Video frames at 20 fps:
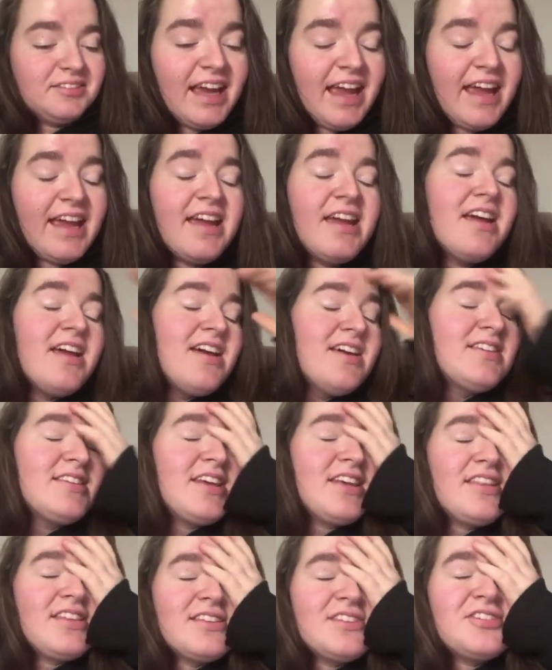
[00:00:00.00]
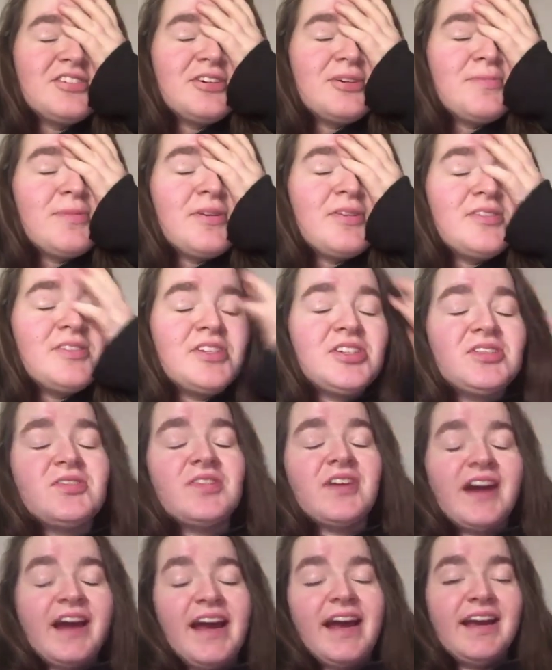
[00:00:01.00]
Okay, so the doorbell
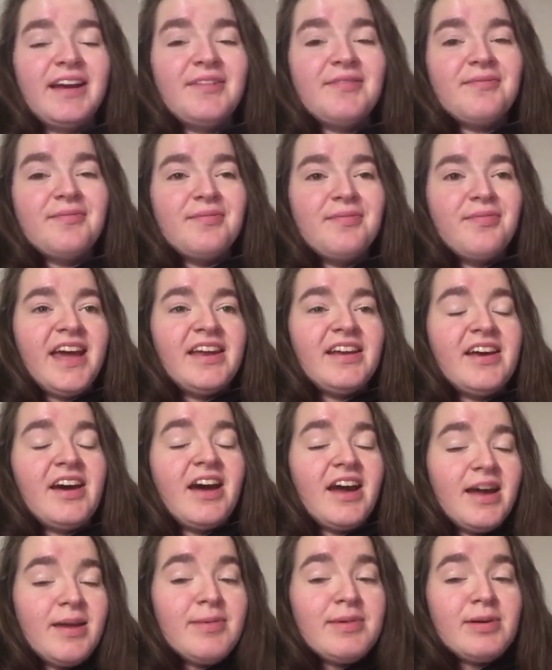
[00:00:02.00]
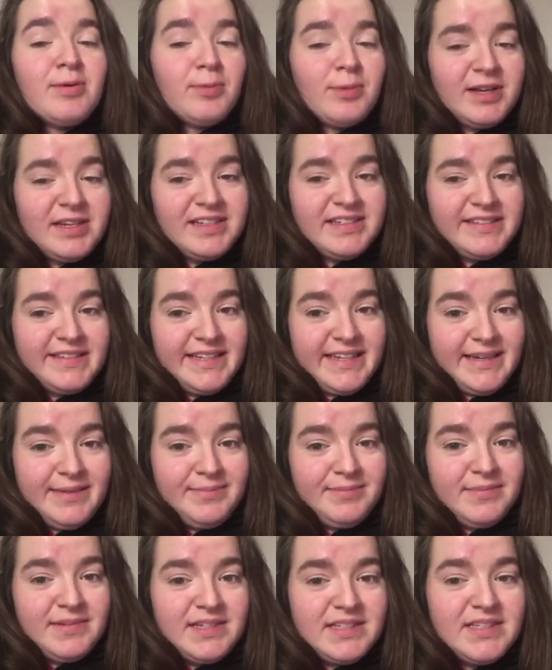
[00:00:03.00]
just rang and I'm in a
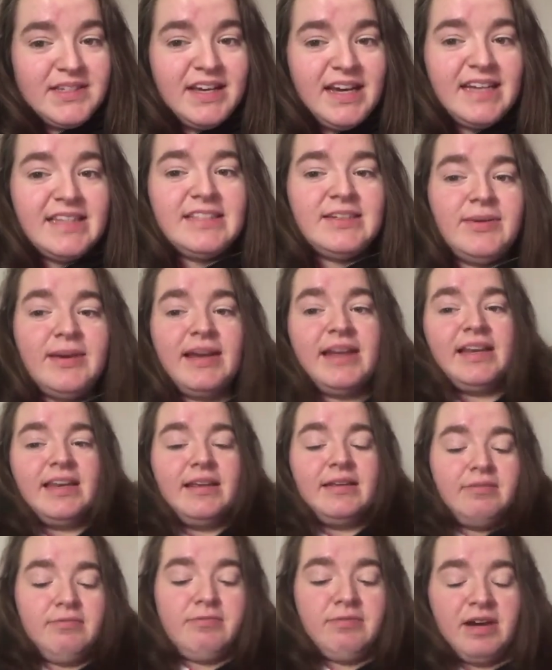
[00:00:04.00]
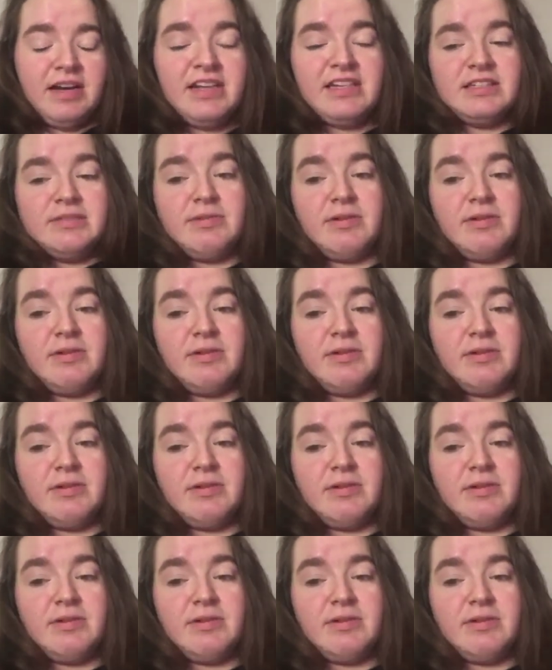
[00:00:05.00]
onesie, and so I had to quickly run